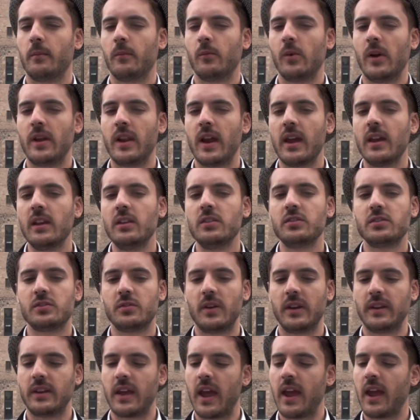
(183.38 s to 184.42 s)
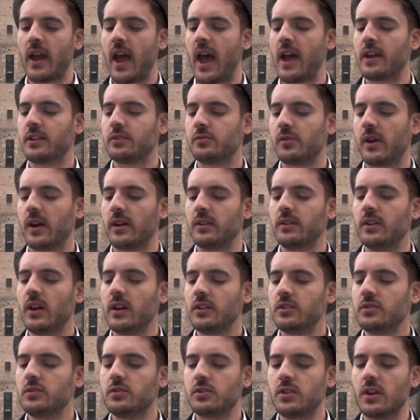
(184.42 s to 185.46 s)
when I illustrate, I try
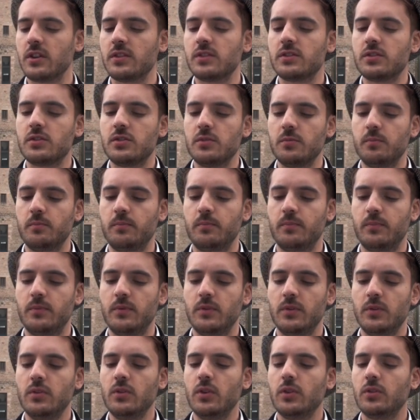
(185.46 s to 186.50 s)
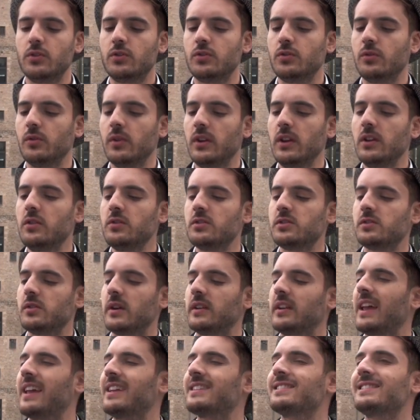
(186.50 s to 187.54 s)
not just, to
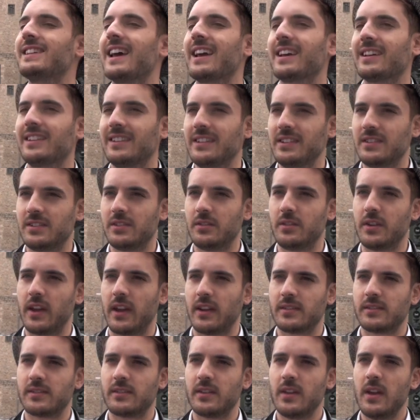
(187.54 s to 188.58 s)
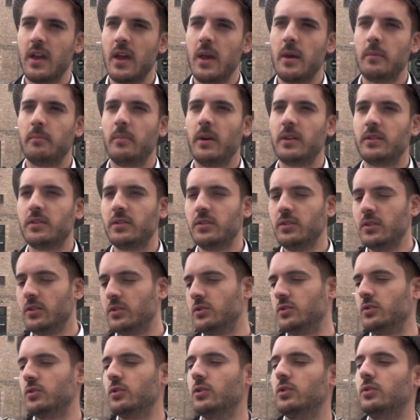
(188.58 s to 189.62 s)
illustrate exactly the text, but,
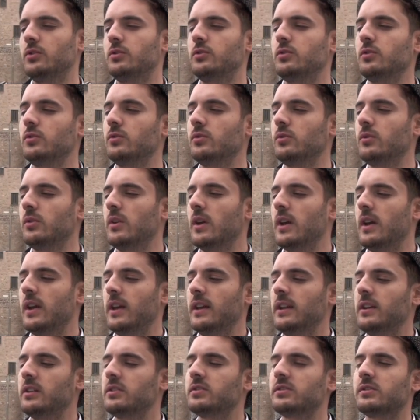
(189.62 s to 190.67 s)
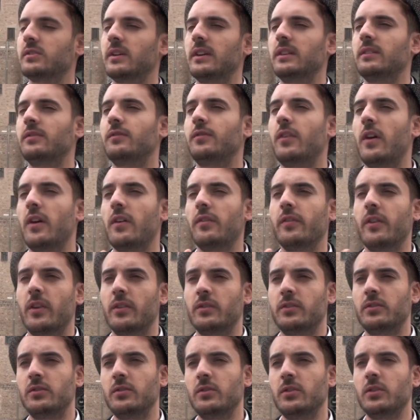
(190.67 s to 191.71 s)
to illustrate
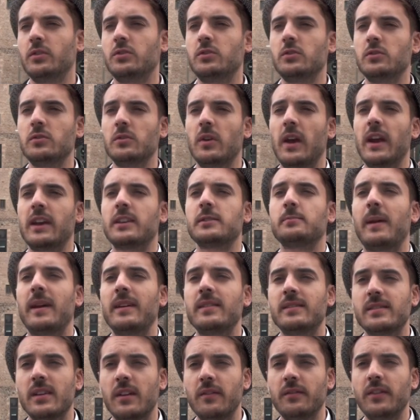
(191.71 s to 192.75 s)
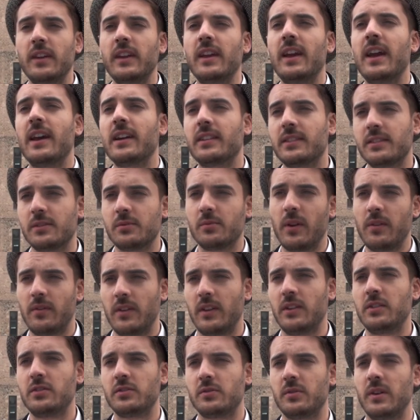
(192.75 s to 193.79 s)
further, to explain something else with
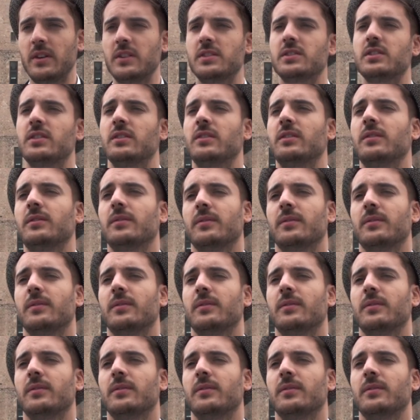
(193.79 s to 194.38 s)
illustration.